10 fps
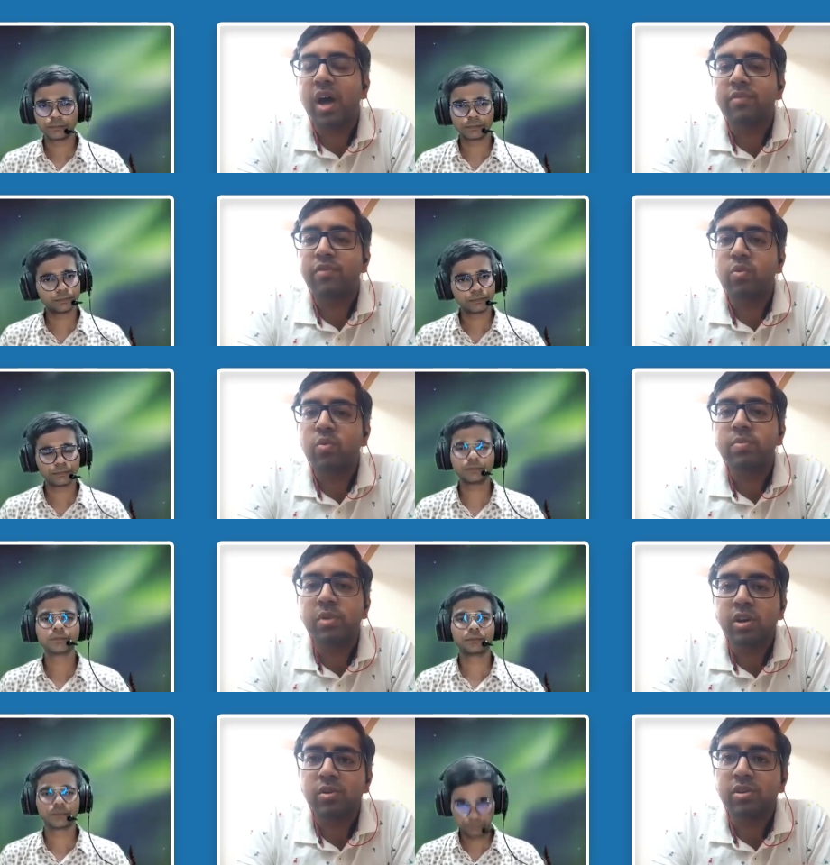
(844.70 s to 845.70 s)
Speaker 1: follow, i found
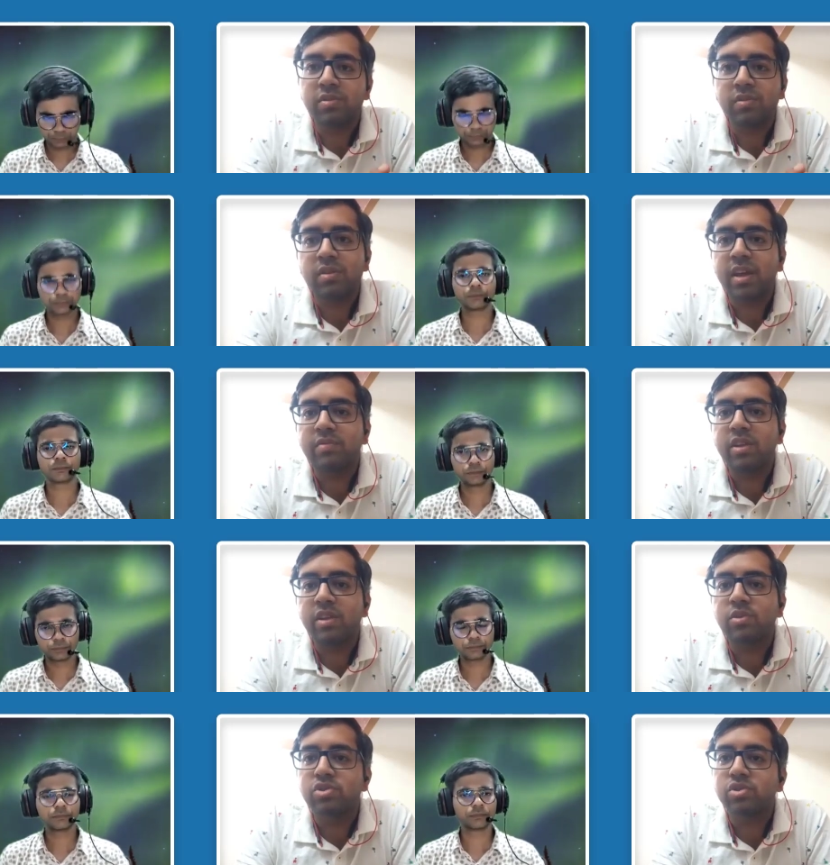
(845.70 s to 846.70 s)
a particular like
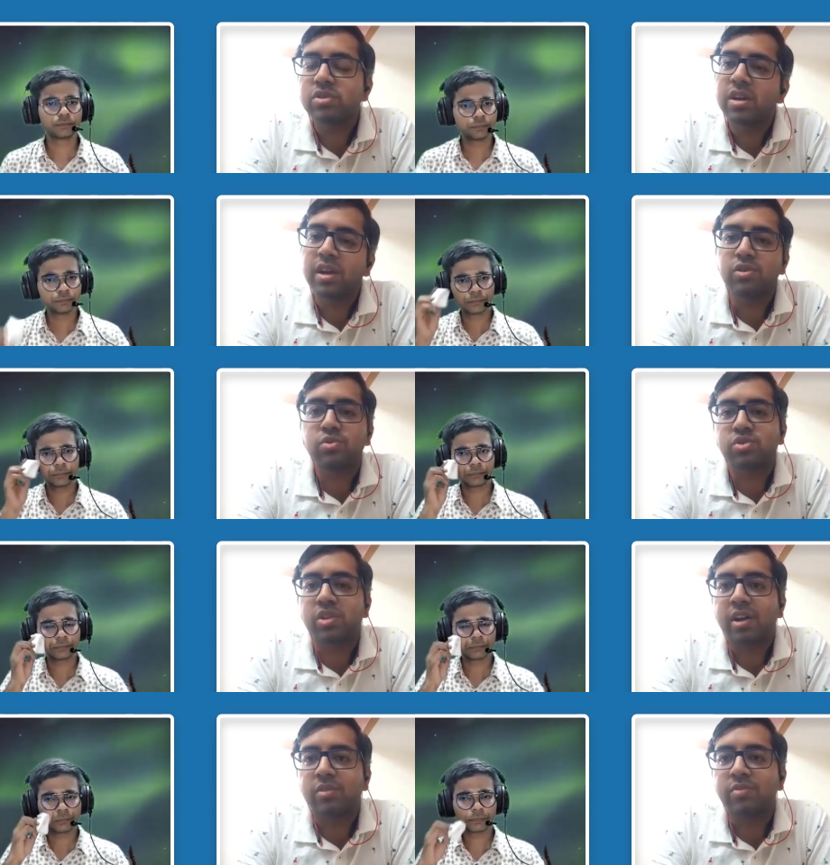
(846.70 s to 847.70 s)
very good source and i
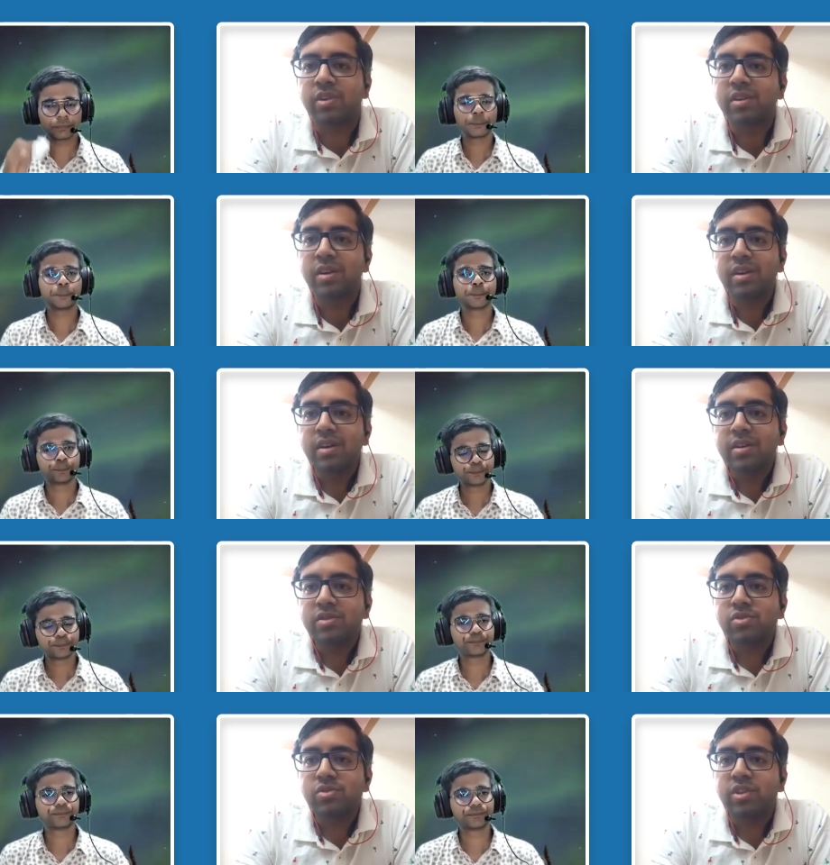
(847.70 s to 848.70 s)
used that one
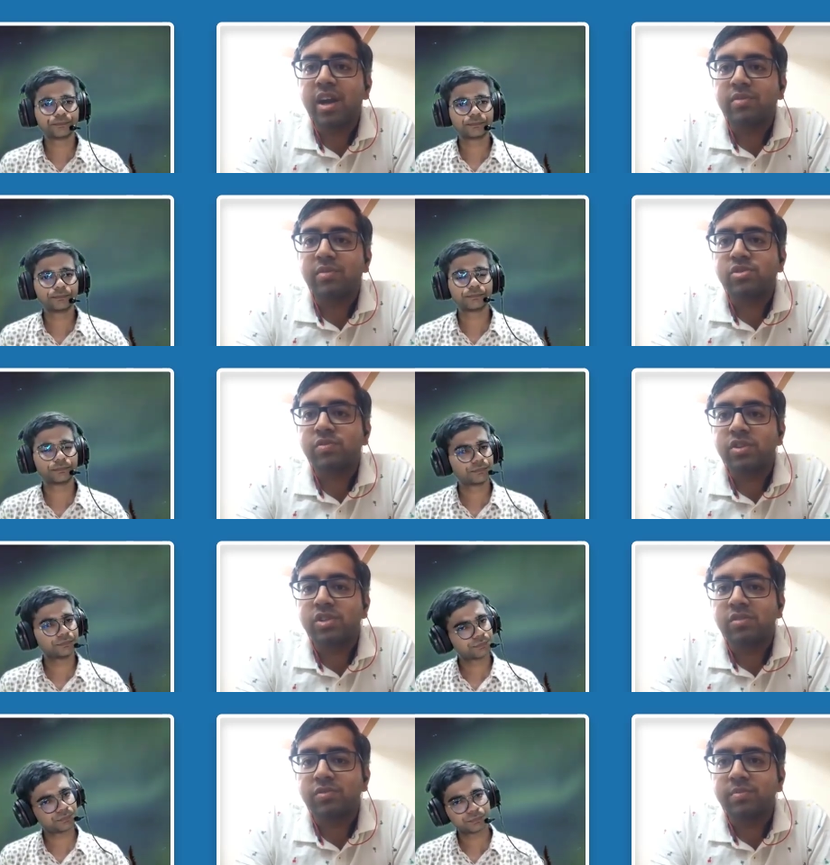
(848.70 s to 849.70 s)
so that was
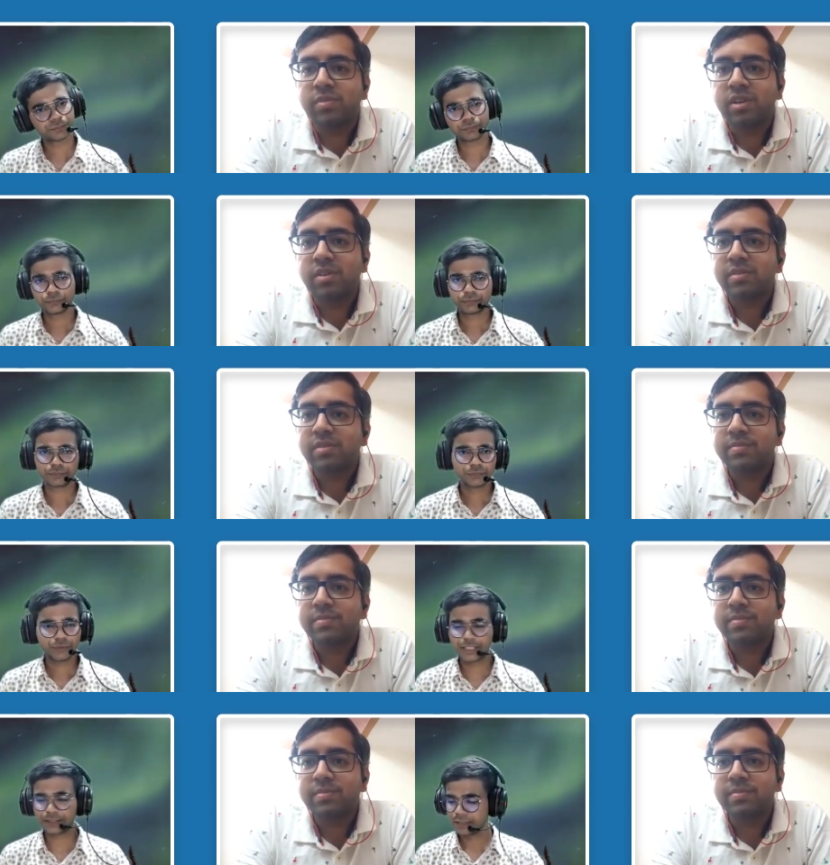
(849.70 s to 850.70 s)
sufficient for me
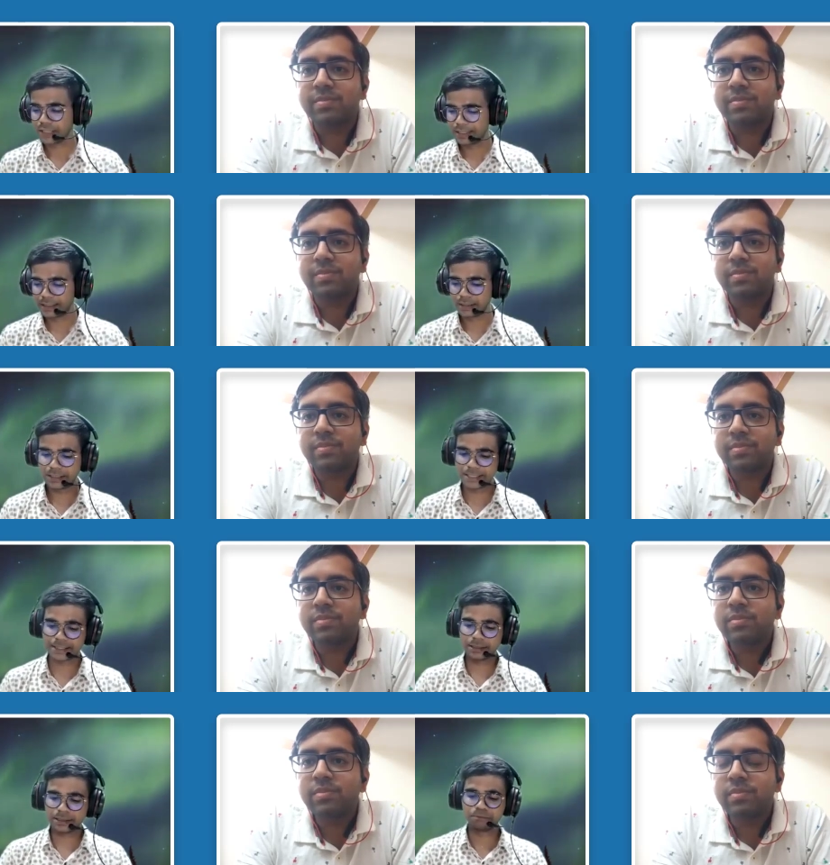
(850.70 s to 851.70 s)
Speaker 2: yes and uh,
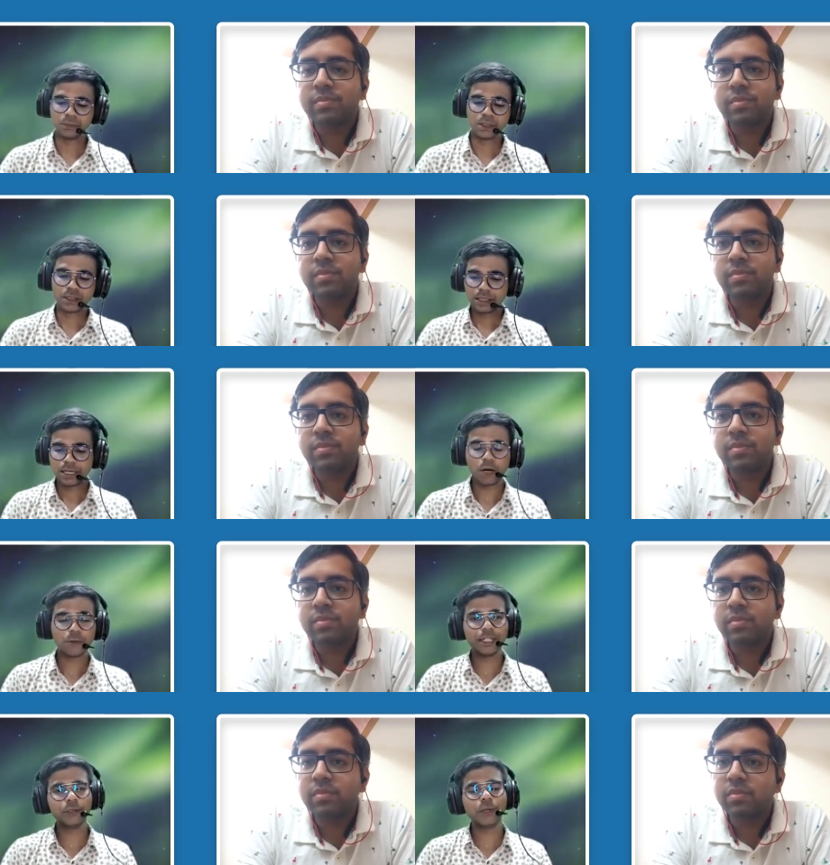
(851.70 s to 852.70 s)
like uh, how
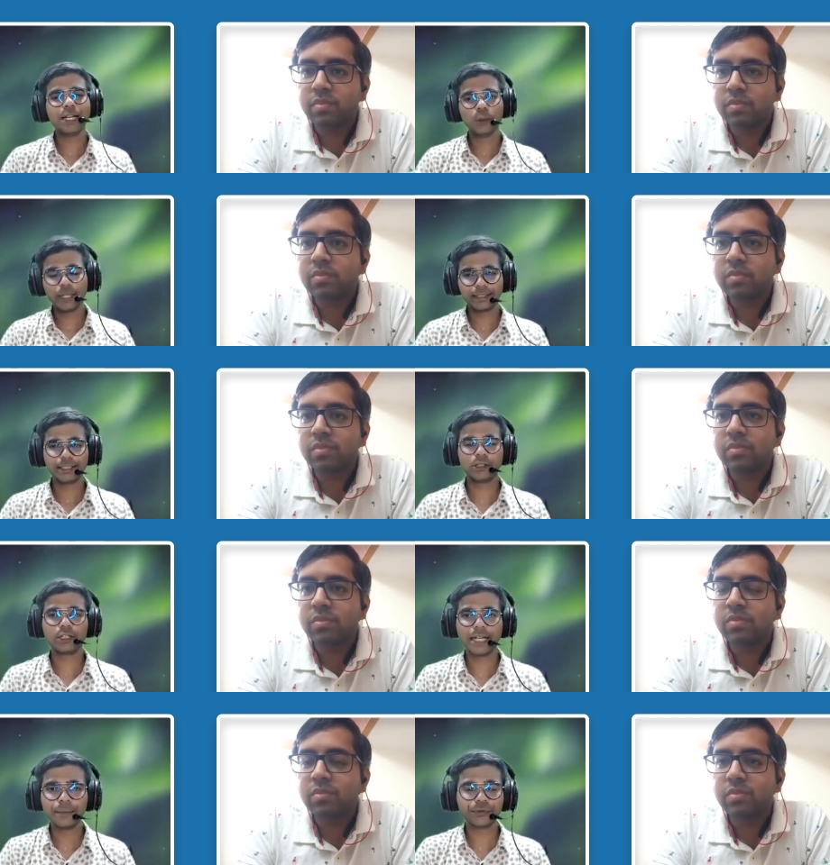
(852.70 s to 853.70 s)
did you allocate
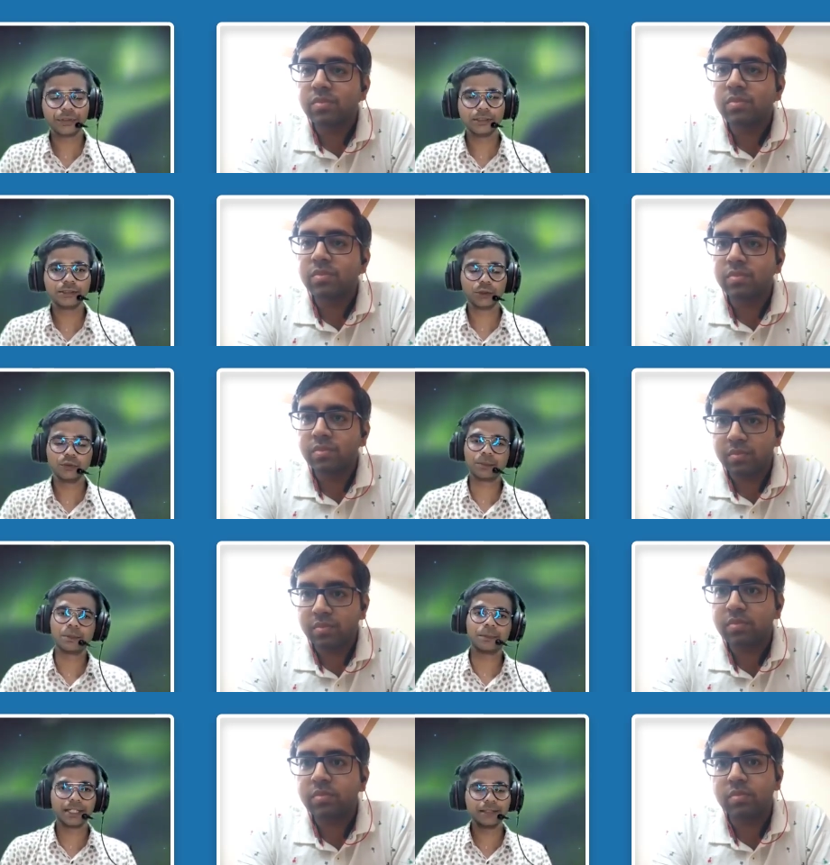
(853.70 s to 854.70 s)
your time since you were
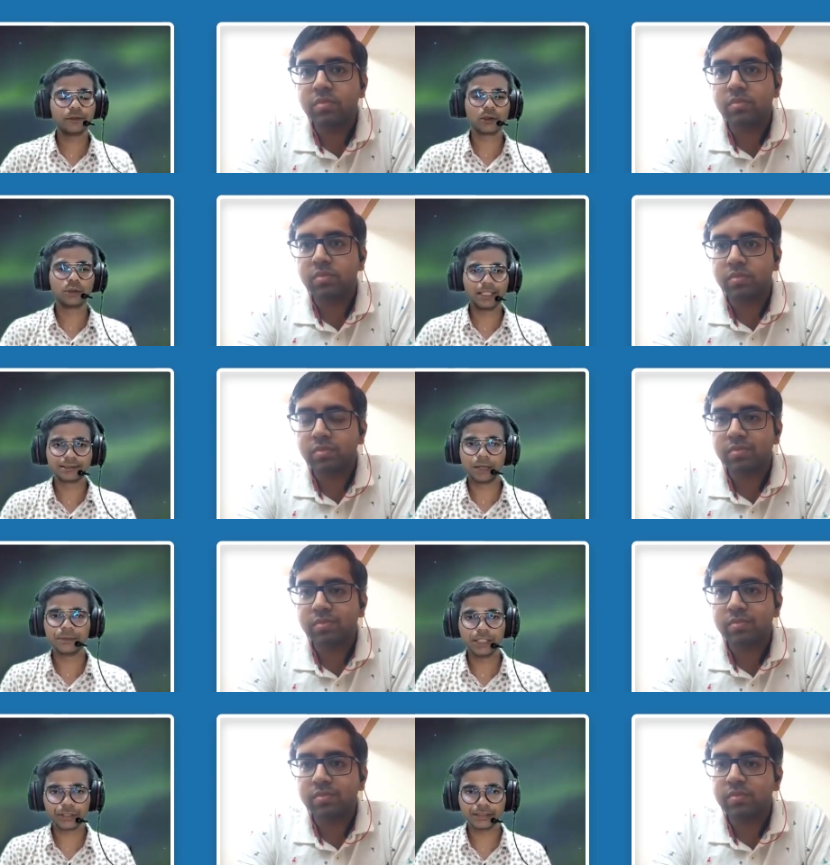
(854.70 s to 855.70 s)
preparing for only
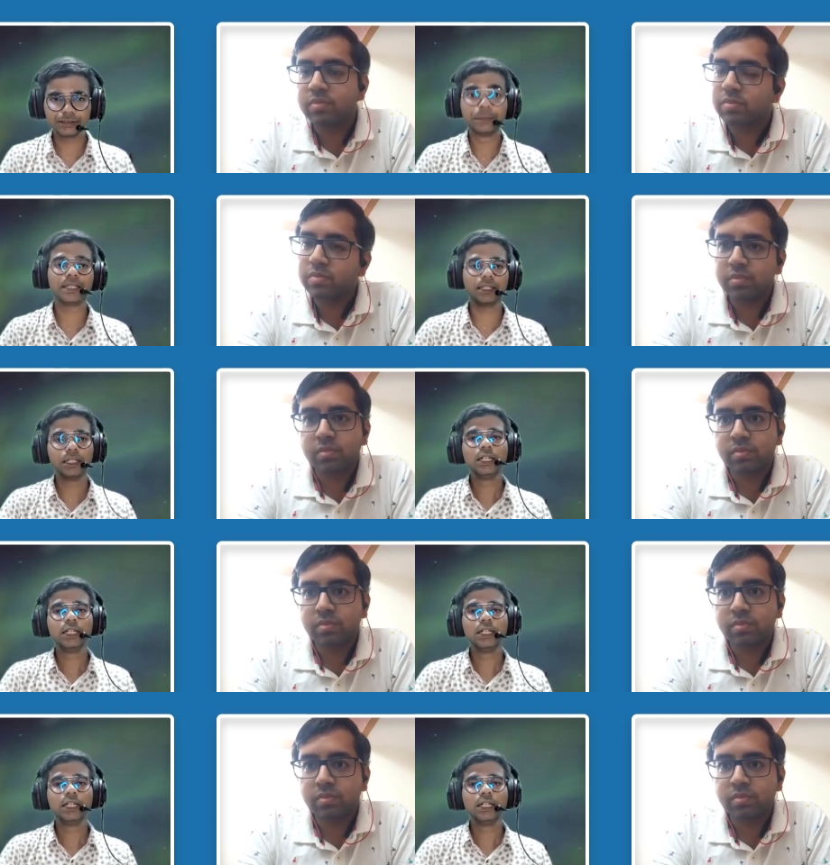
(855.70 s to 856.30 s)
examinations but